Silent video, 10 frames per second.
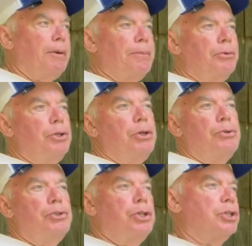people
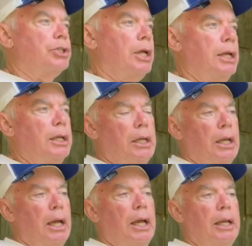use just a
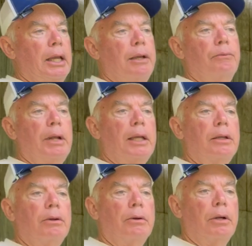
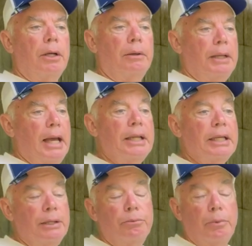regular, and I
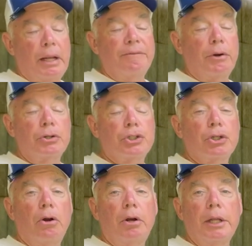did when I first
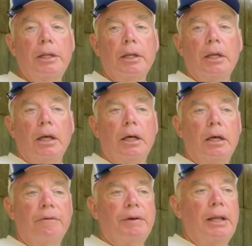started.
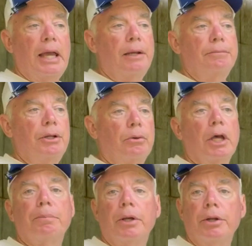If I had a
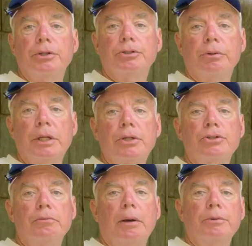couple of hundred
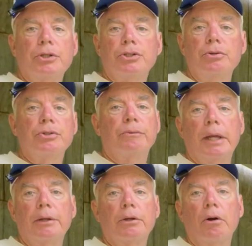trees, you might want to just use a
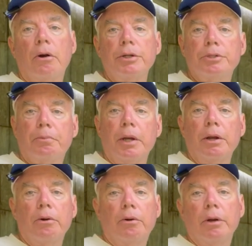regular garden
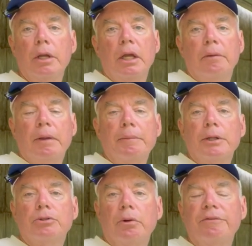sprayer, or maybe
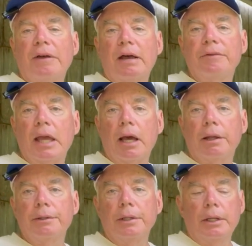a
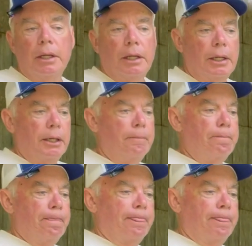25-gallon um,